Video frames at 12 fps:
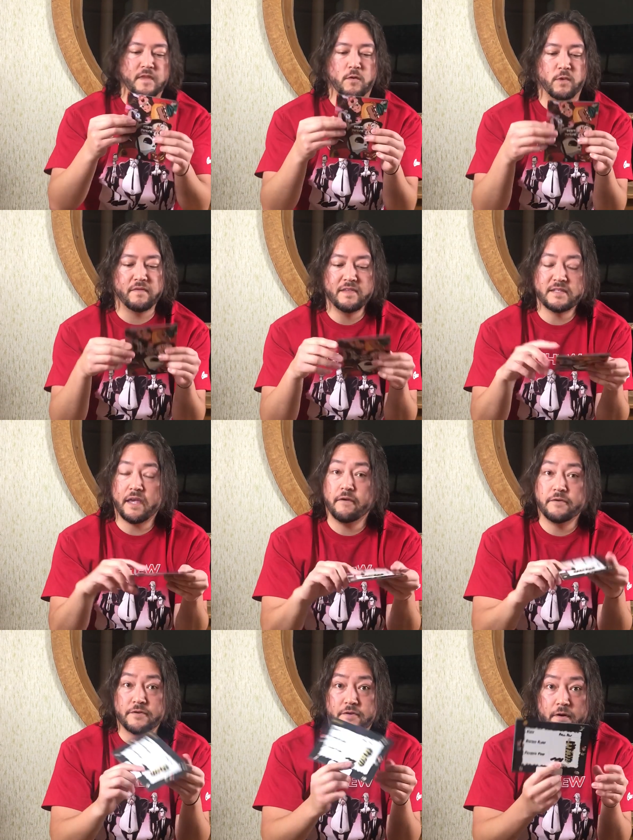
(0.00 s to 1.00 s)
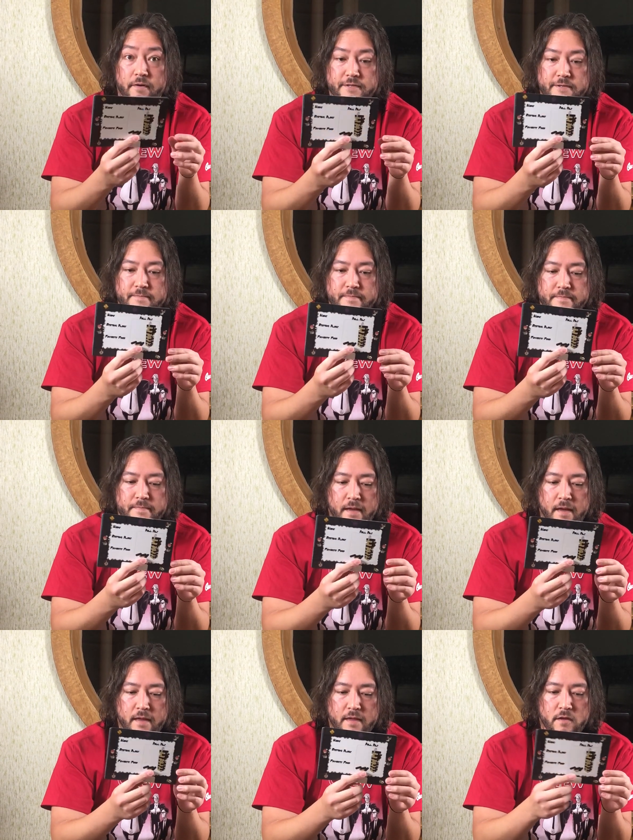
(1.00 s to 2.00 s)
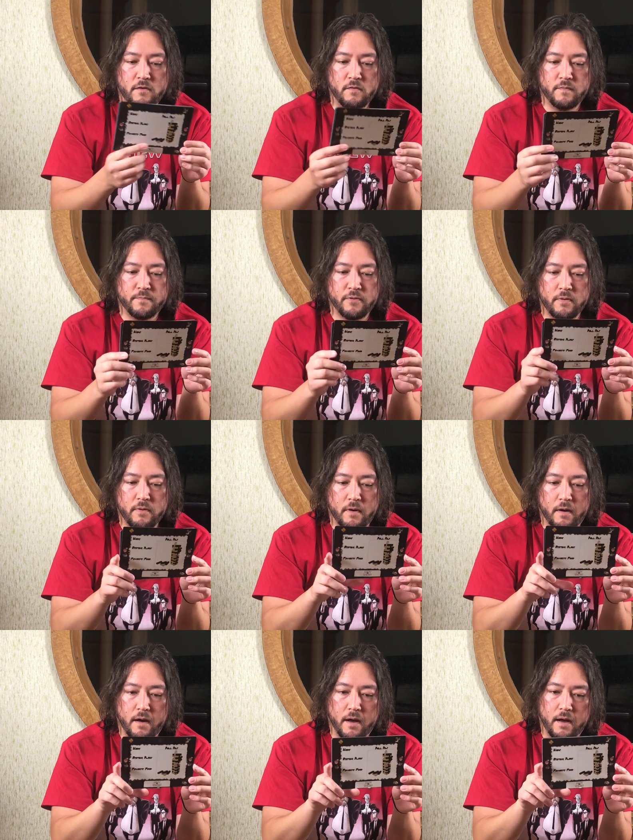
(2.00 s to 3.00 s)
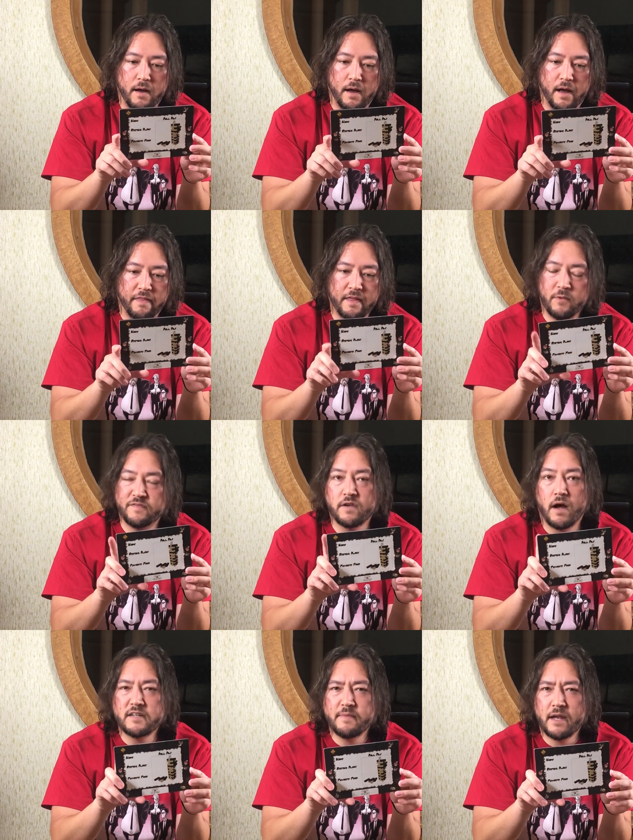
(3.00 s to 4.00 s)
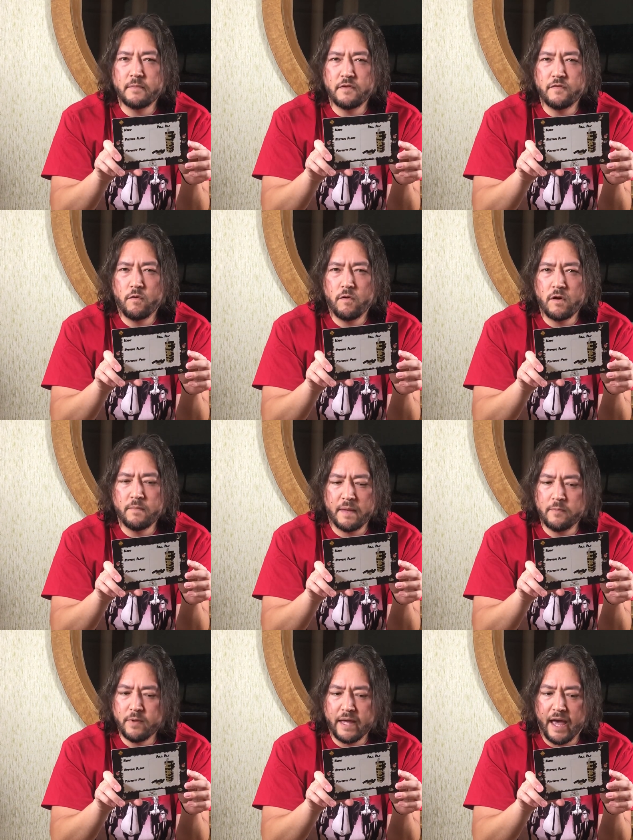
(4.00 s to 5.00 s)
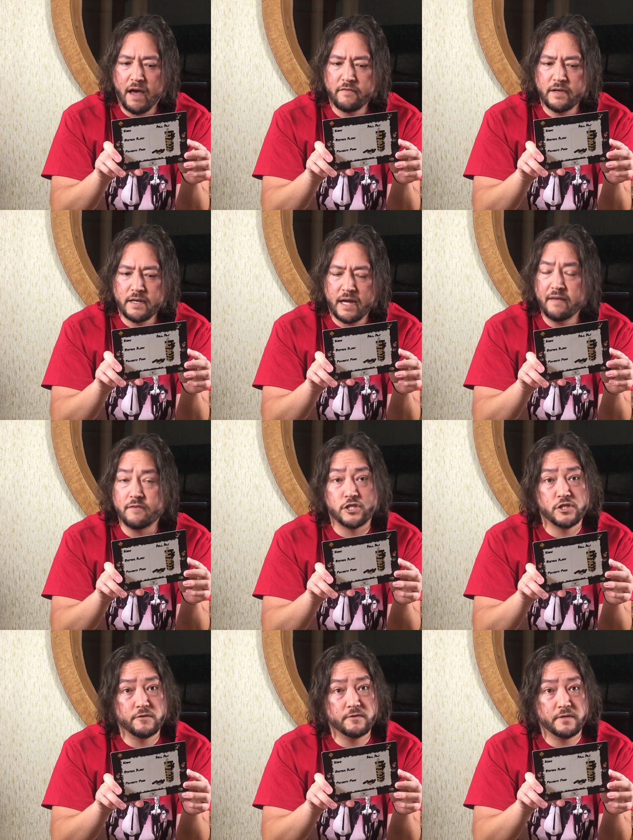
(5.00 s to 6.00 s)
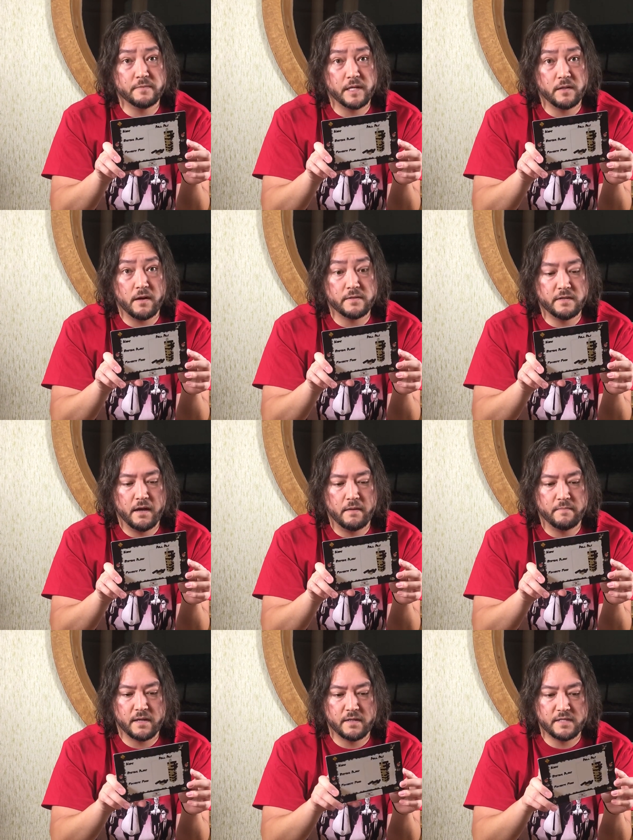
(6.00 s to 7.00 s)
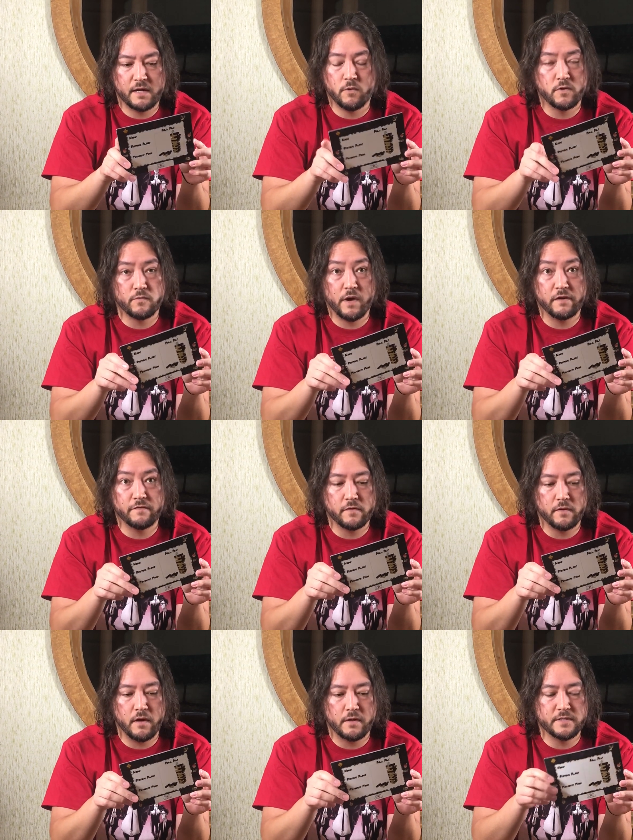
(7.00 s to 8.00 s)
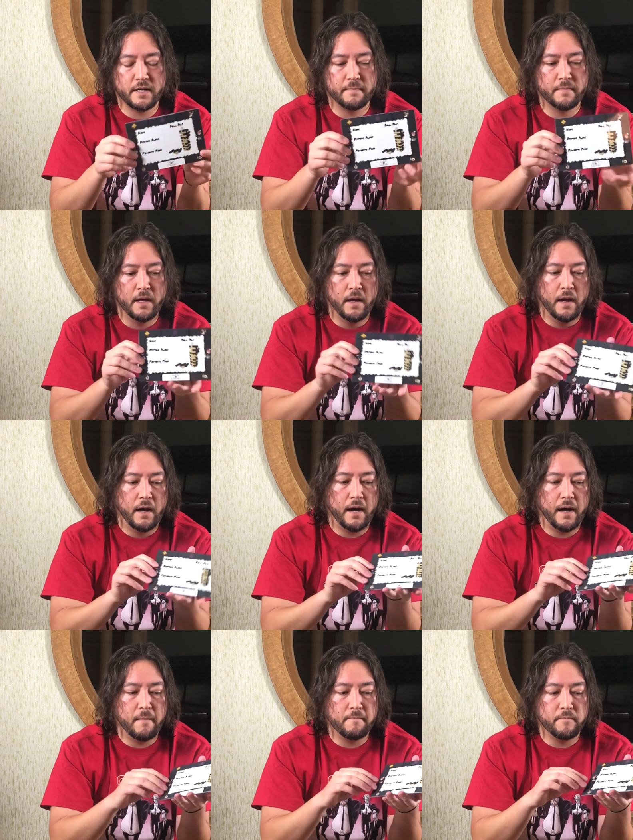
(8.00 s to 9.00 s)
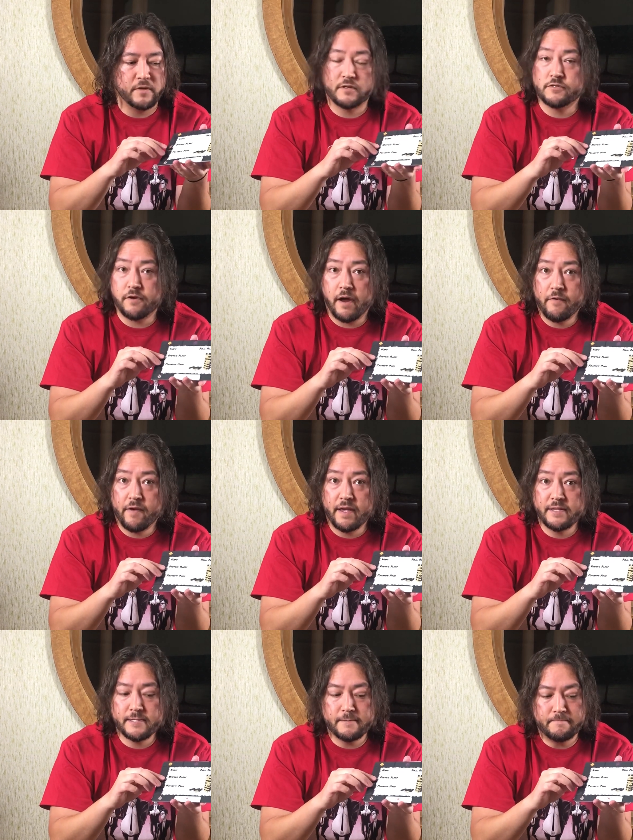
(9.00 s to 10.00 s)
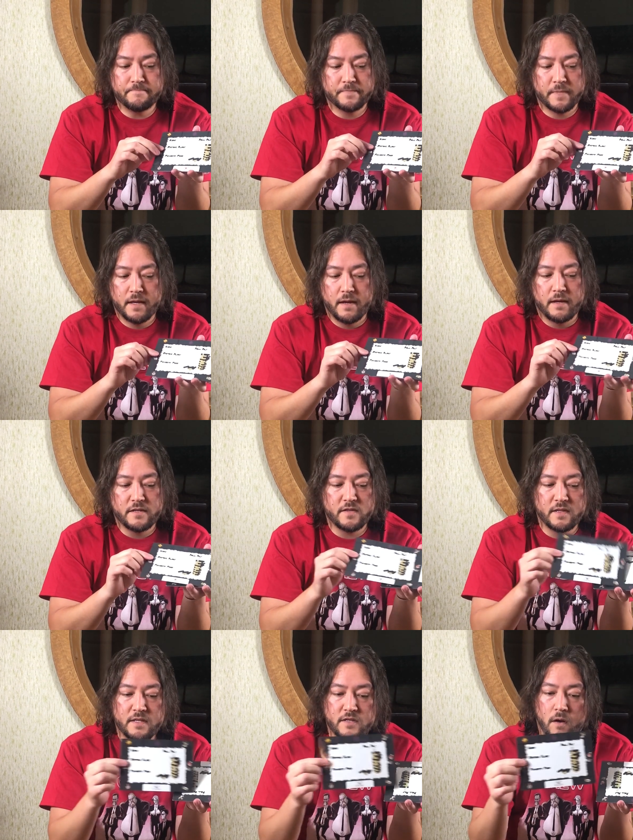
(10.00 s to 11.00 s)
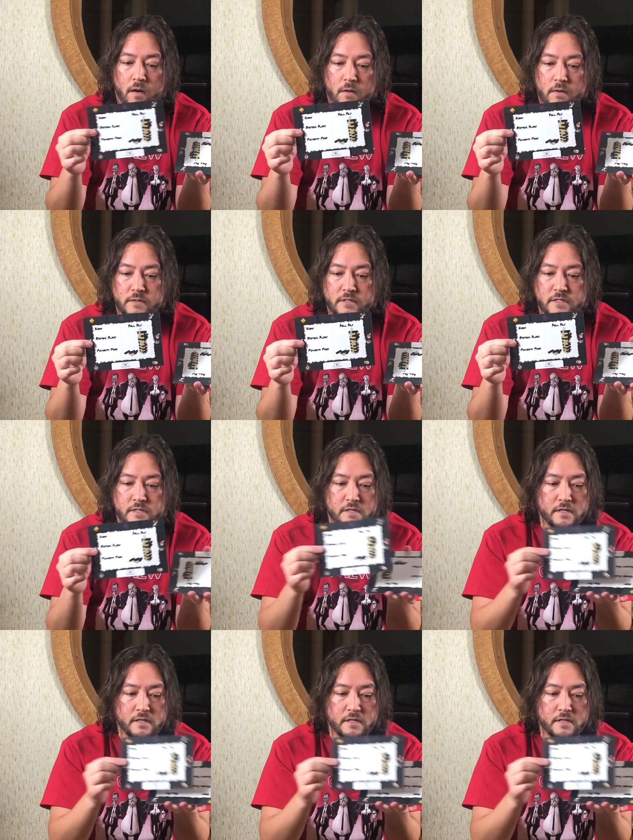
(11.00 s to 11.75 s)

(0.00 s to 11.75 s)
we have these character cards. I think we've talked about them before, maybe we haven't. I haven't shown you them in a long time because they weren't right for a long time, but they're dry erase. So these cards,